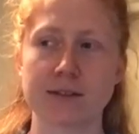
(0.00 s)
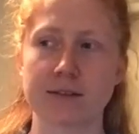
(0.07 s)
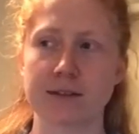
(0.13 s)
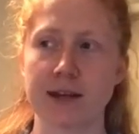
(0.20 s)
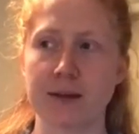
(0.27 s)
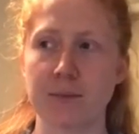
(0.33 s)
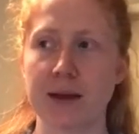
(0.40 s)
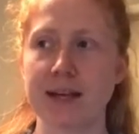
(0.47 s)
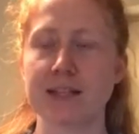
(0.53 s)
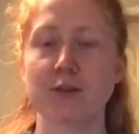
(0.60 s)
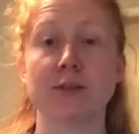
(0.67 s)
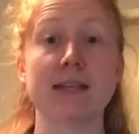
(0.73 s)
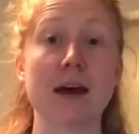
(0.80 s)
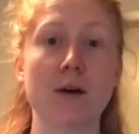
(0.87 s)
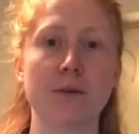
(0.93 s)
it makes you
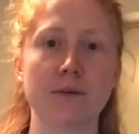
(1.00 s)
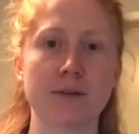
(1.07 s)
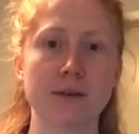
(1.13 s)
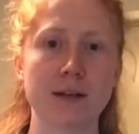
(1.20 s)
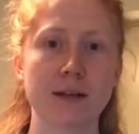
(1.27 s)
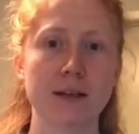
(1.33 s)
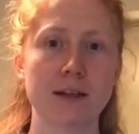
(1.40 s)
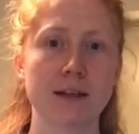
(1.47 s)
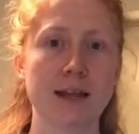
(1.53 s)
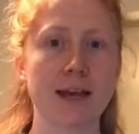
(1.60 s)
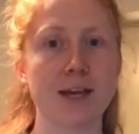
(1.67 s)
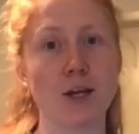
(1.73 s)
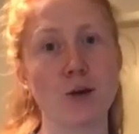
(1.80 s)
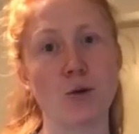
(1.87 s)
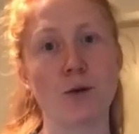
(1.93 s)
sound
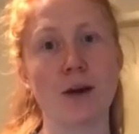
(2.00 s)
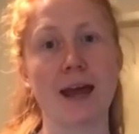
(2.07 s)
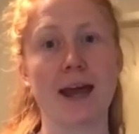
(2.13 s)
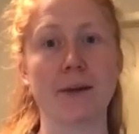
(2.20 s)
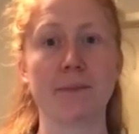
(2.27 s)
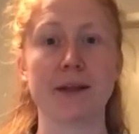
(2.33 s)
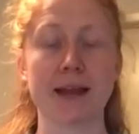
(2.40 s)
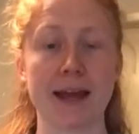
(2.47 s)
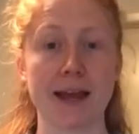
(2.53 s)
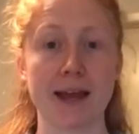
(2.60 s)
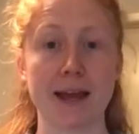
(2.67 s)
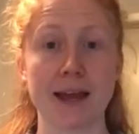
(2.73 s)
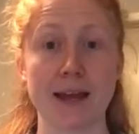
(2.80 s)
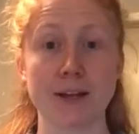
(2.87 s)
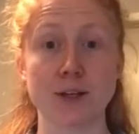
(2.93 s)
like you can't play
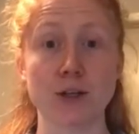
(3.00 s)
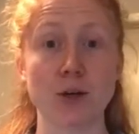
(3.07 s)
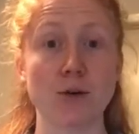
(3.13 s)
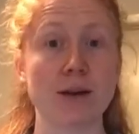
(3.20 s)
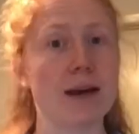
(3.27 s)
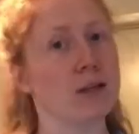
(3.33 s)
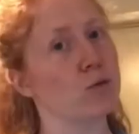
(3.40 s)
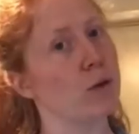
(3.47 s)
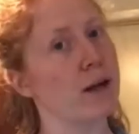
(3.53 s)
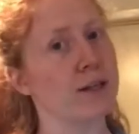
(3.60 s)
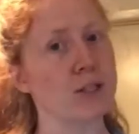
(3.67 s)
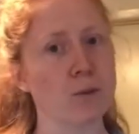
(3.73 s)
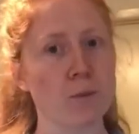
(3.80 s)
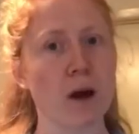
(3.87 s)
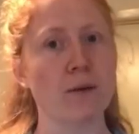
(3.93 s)
in tune as well as
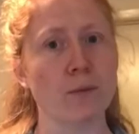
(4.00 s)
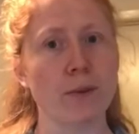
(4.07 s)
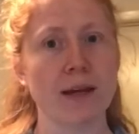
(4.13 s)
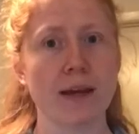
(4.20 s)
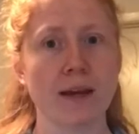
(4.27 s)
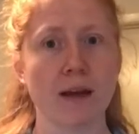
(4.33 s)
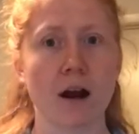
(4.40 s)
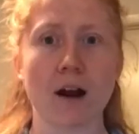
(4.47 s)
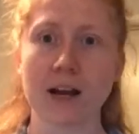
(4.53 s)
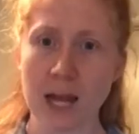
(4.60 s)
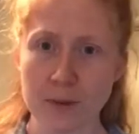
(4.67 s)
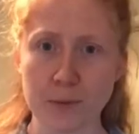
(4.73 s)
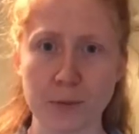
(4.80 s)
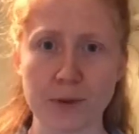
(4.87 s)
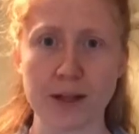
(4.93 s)
you probably are
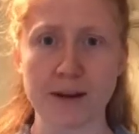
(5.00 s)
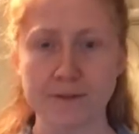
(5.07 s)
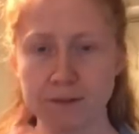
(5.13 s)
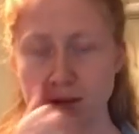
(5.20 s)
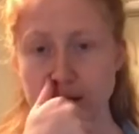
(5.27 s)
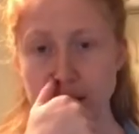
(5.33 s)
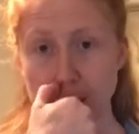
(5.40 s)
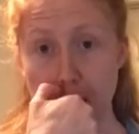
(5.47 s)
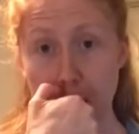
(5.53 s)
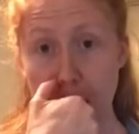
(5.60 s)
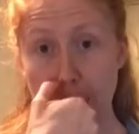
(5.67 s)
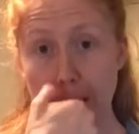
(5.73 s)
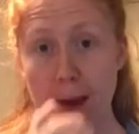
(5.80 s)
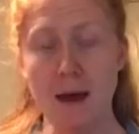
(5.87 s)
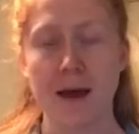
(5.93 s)
capable of. So
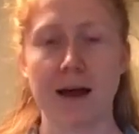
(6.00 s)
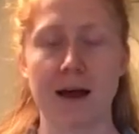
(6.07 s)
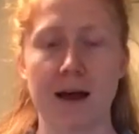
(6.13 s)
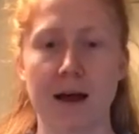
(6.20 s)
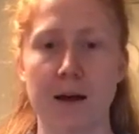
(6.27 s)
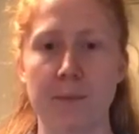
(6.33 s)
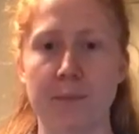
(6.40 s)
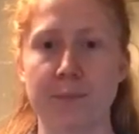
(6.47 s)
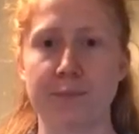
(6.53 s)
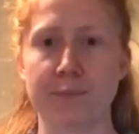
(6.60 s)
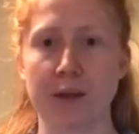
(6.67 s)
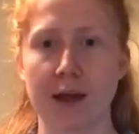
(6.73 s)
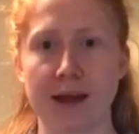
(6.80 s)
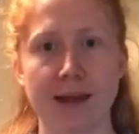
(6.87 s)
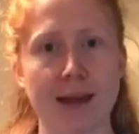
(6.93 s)

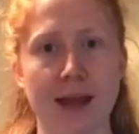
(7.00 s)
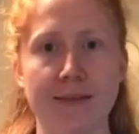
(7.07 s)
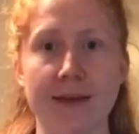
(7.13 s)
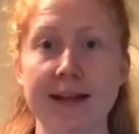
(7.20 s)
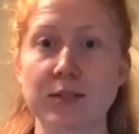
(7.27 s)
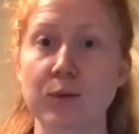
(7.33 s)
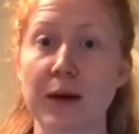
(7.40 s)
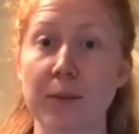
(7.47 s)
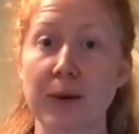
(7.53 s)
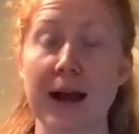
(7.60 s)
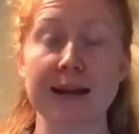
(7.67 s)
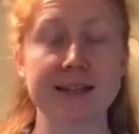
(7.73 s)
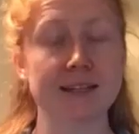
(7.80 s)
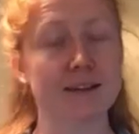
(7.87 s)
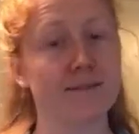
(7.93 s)
again, that's why
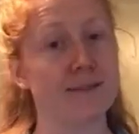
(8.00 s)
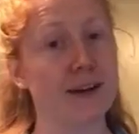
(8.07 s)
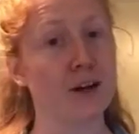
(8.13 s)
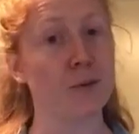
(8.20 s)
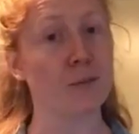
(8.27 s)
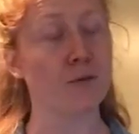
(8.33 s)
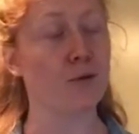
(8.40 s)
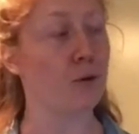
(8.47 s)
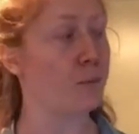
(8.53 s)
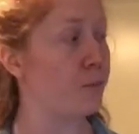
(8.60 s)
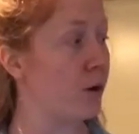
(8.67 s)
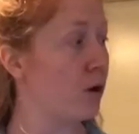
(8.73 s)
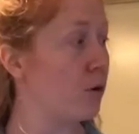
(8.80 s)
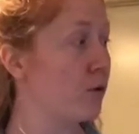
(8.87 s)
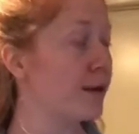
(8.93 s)
practicing finger before
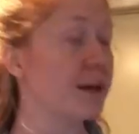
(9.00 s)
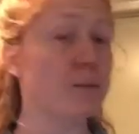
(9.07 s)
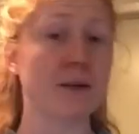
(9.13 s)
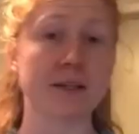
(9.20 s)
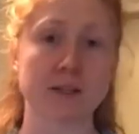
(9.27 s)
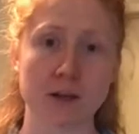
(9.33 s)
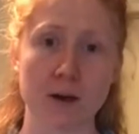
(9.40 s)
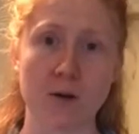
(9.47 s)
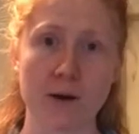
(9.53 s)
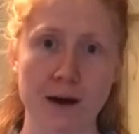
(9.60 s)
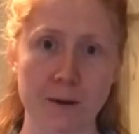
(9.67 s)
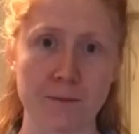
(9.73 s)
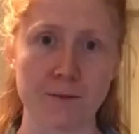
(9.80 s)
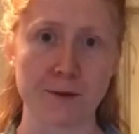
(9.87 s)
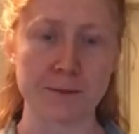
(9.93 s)
bow can be so
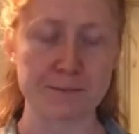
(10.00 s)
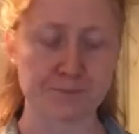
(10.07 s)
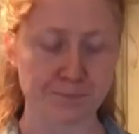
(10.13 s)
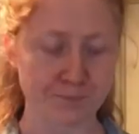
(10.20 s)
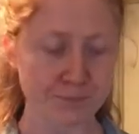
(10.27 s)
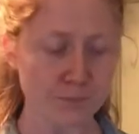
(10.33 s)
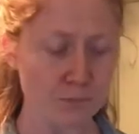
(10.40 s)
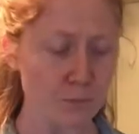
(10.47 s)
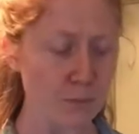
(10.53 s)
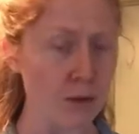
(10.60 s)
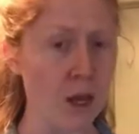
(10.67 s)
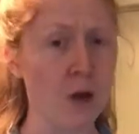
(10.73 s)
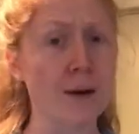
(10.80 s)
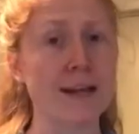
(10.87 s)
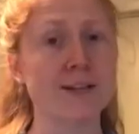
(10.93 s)
helpful.
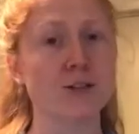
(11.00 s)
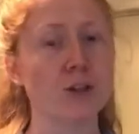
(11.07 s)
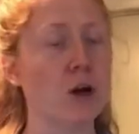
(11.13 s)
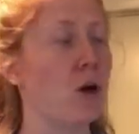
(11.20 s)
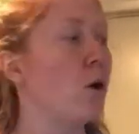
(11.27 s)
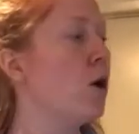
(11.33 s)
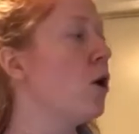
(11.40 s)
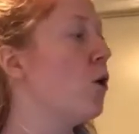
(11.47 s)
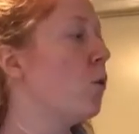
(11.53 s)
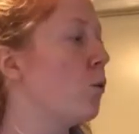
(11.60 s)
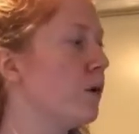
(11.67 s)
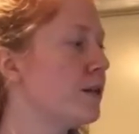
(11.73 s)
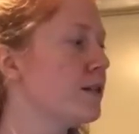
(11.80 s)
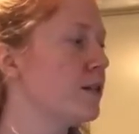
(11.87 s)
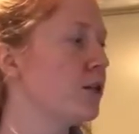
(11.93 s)
Okay, so
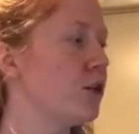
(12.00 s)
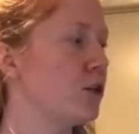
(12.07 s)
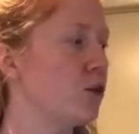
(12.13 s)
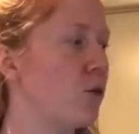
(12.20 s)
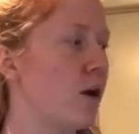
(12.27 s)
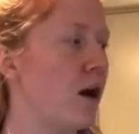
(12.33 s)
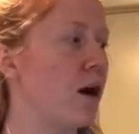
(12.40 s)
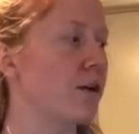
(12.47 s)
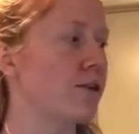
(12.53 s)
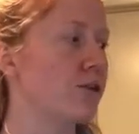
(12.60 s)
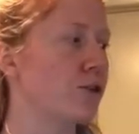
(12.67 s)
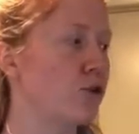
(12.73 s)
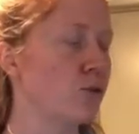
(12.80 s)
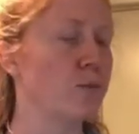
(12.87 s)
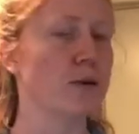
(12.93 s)
once you are
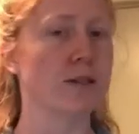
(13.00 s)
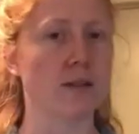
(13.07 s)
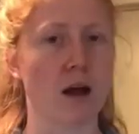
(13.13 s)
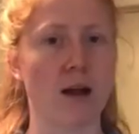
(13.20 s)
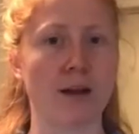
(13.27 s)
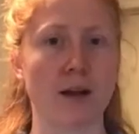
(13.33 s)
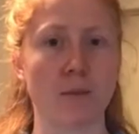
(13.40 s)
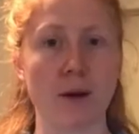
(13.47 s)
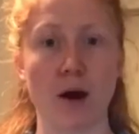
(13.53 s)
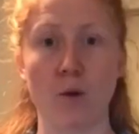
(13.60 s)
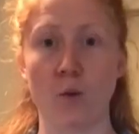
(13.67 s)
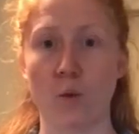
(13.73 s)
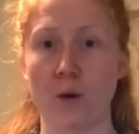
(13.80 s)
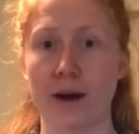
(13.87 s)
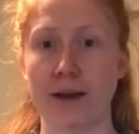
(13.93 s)
super solid about
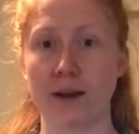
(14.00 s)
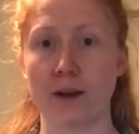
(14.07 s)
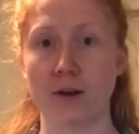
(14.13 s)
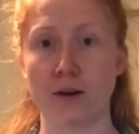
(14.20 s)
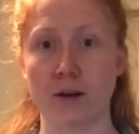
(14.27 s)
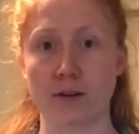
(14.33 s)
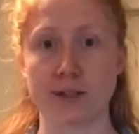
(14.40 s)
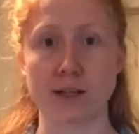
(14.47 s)
what your notes